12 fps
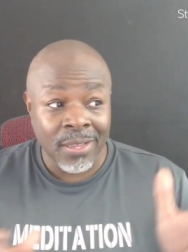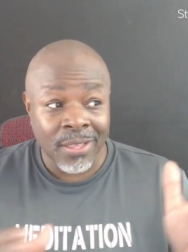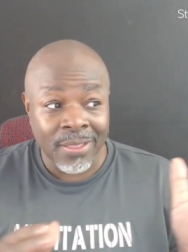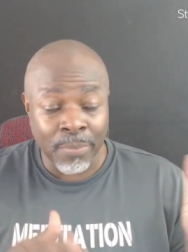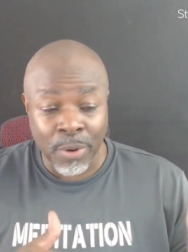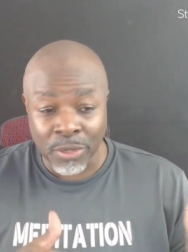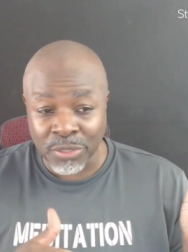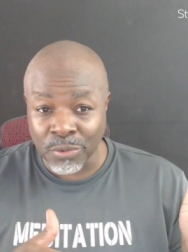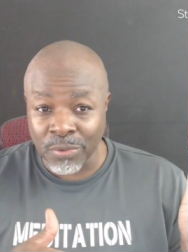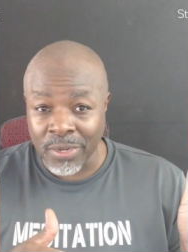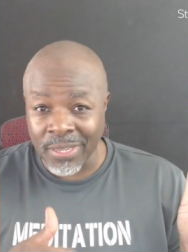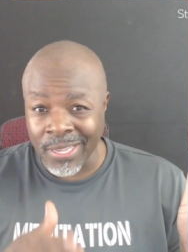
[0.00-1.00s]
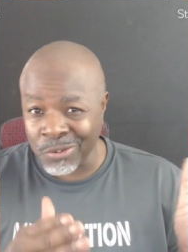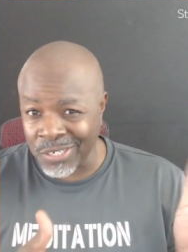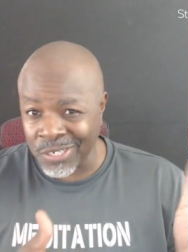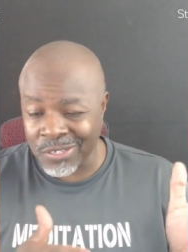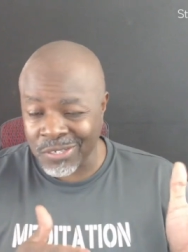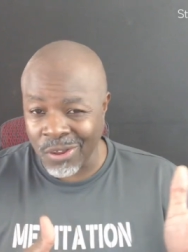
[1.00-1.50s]
The personal one that you
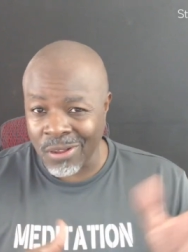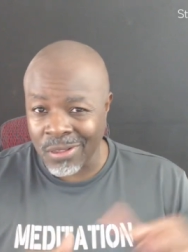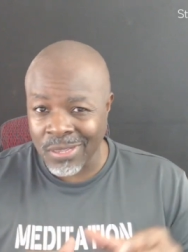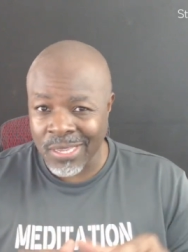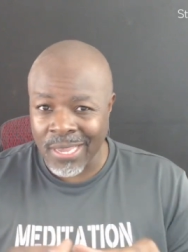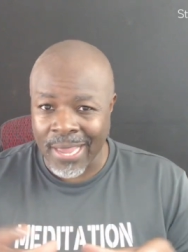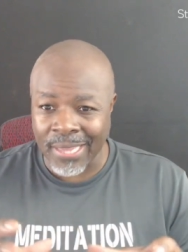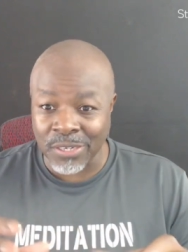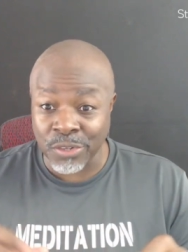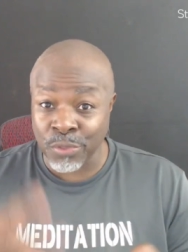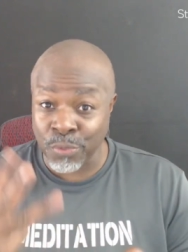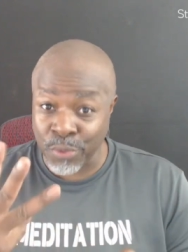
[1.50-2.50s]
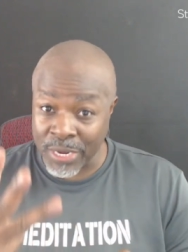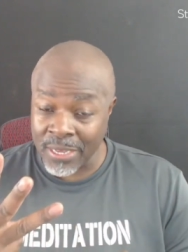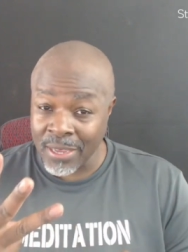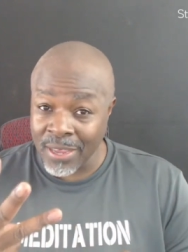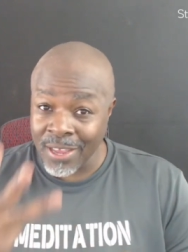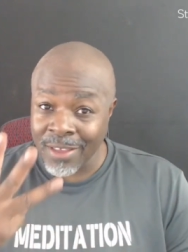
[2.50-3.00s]
just saw has three
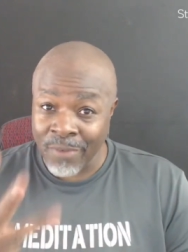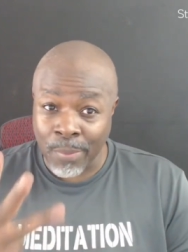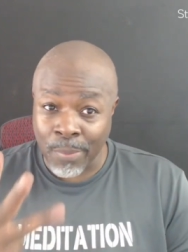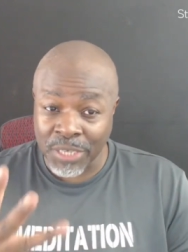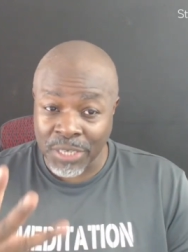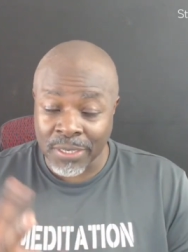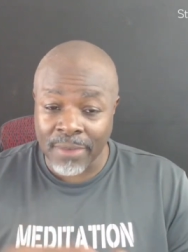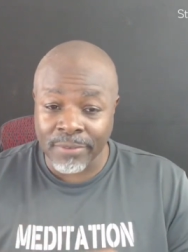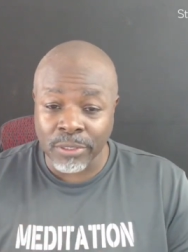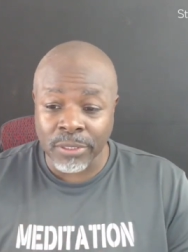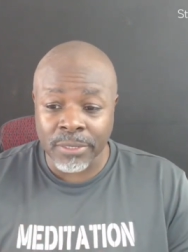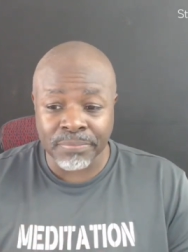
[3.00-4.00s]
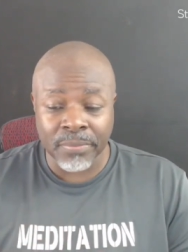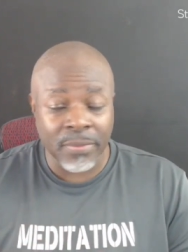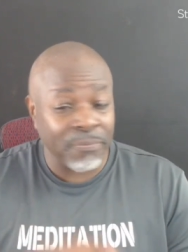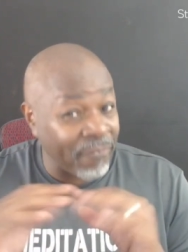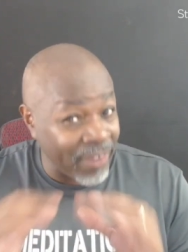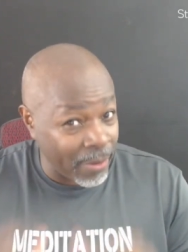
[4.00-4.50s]
vibration levels,
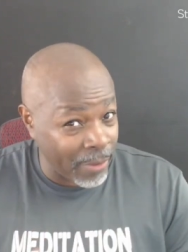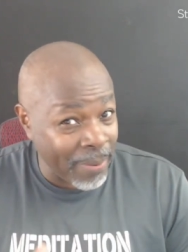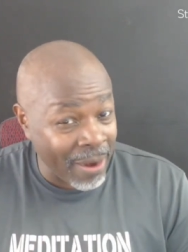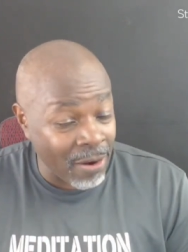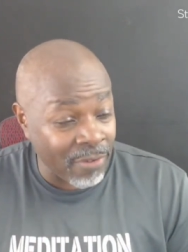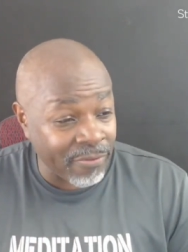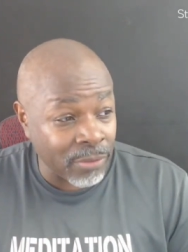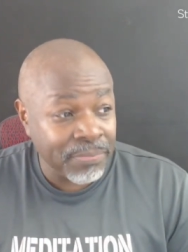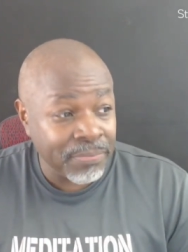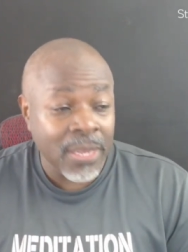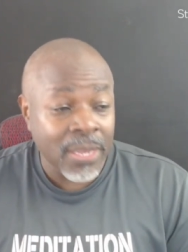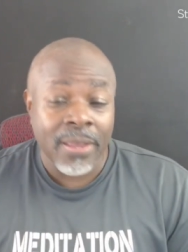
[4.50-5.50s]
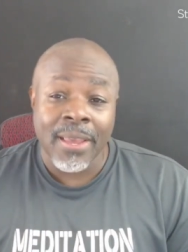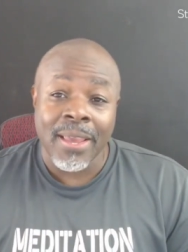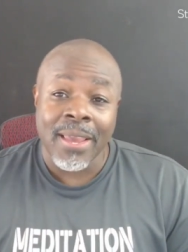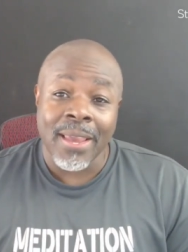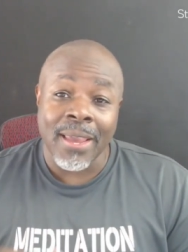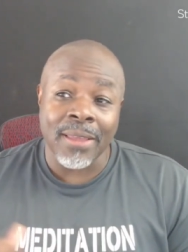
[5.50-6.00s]
very powerful.
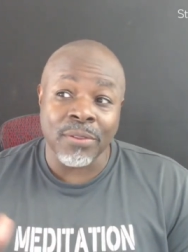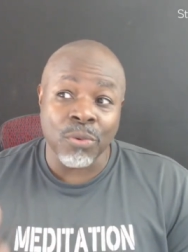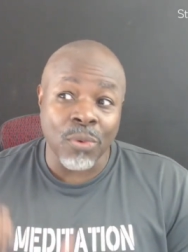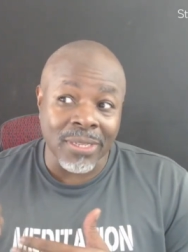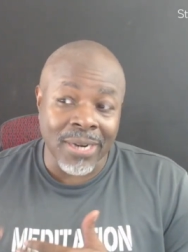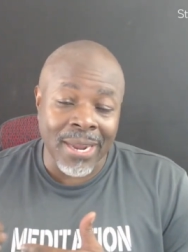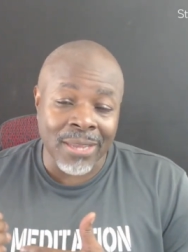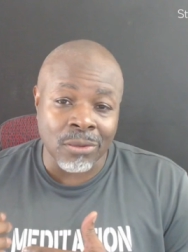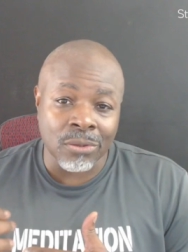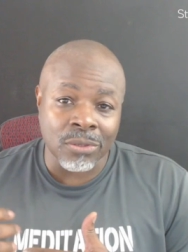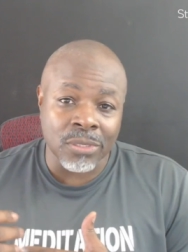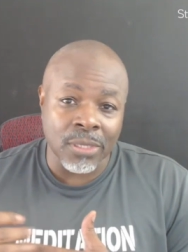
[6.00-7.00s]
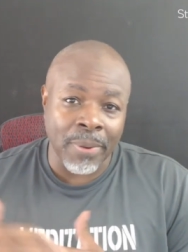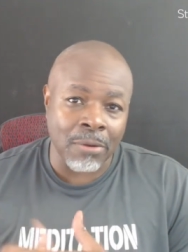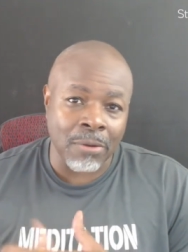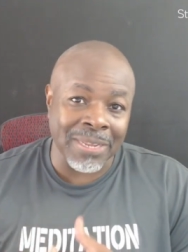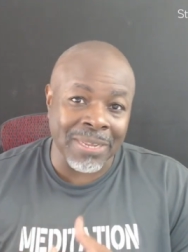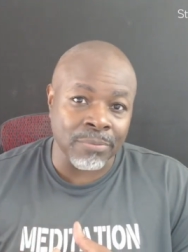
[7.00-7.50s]
And the one that I use, the
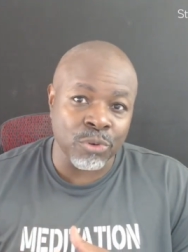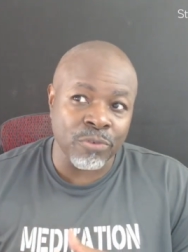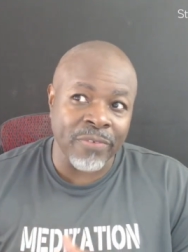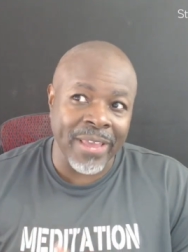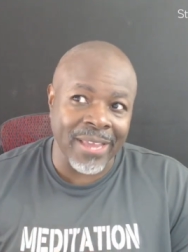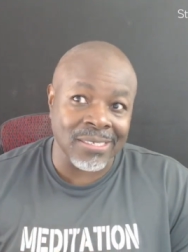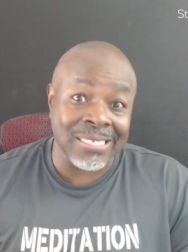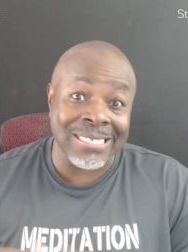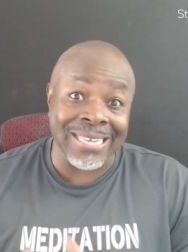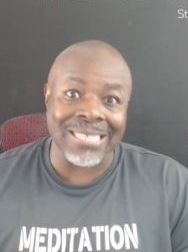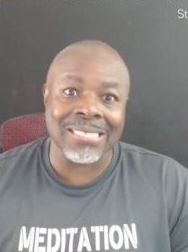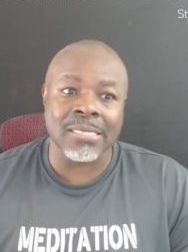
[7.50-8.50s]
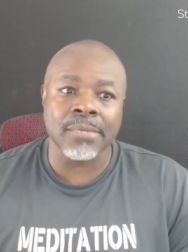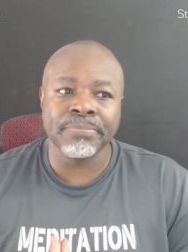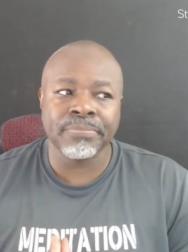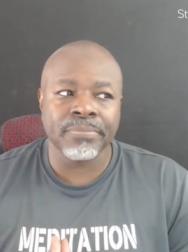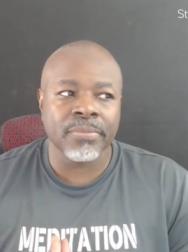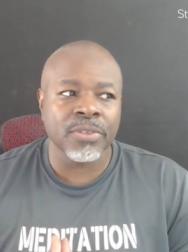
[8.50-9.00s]
power plate move, has six.
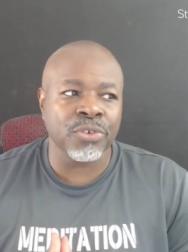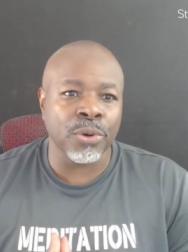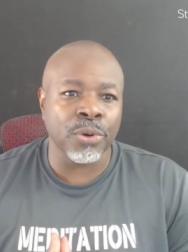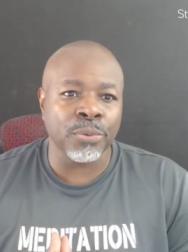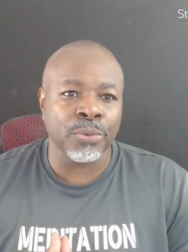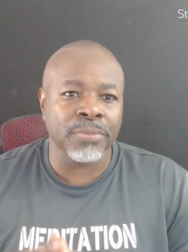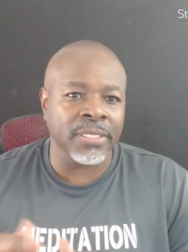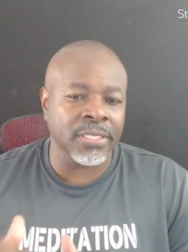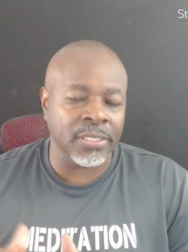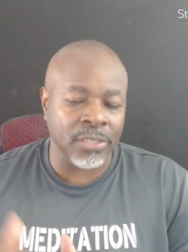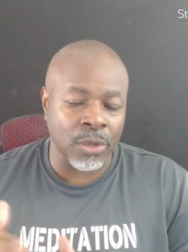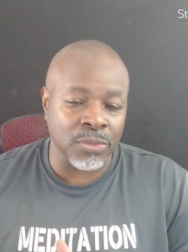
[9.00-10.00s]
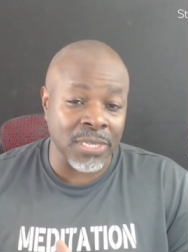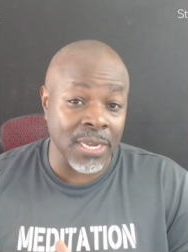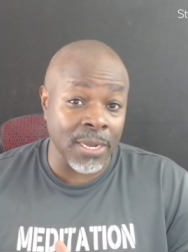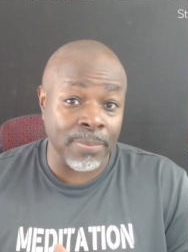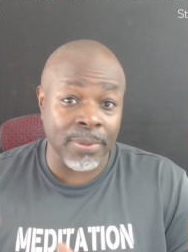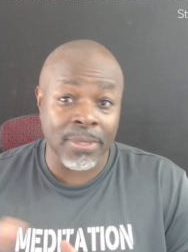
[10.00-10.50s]
So it just goes
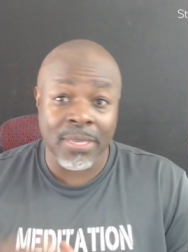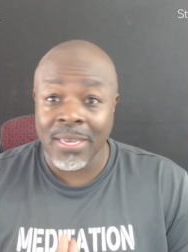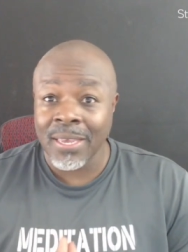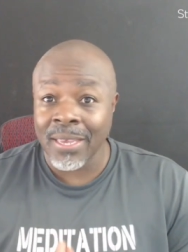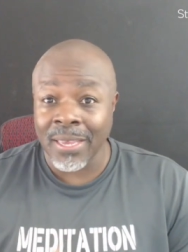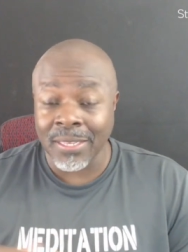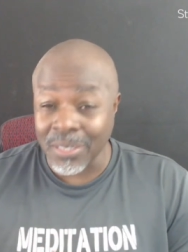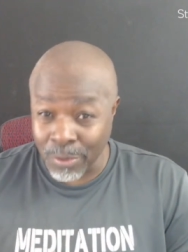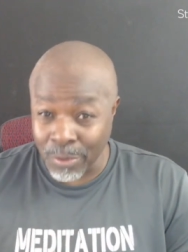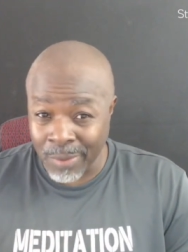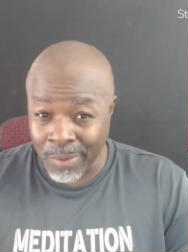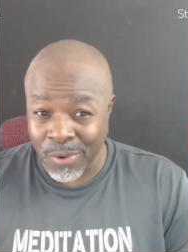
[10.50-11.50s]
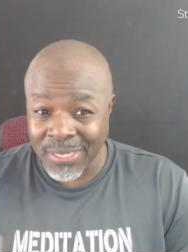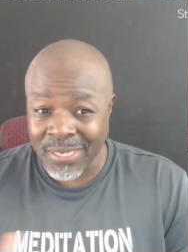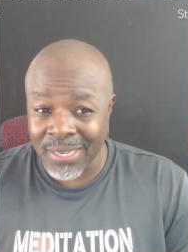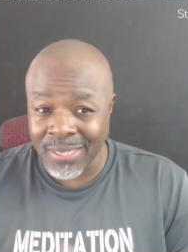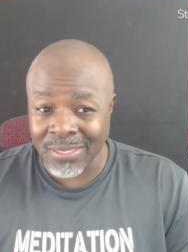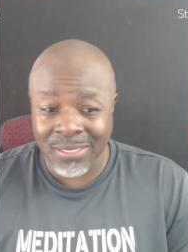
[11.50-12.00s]
up, gets a little bit more
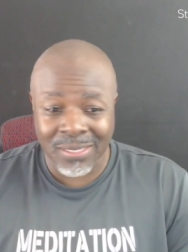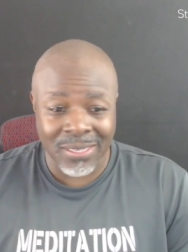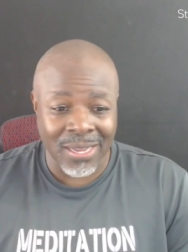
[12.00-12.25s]
intense.